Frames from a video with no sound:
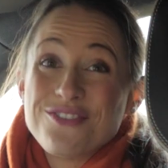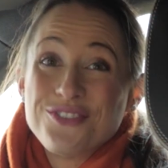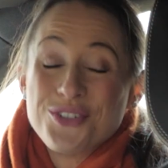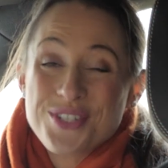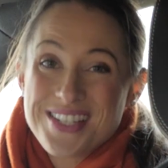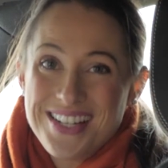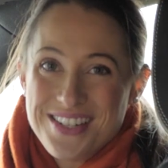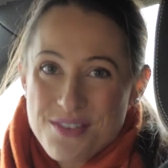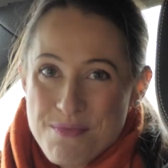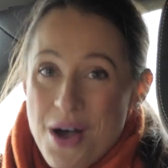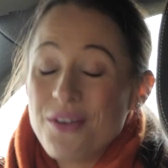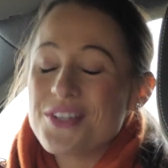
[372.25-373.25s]
4-cylinder
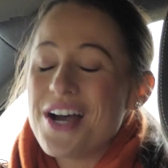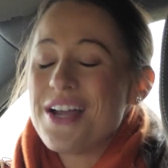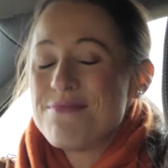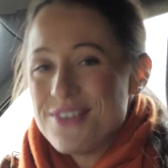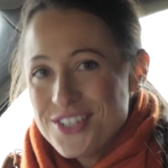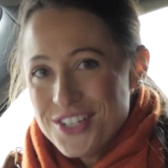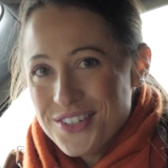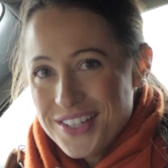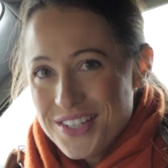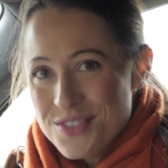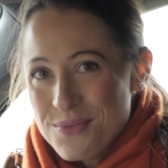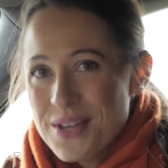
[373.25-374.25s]
mild hybrid
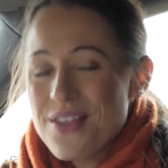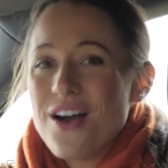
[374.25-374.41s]
units with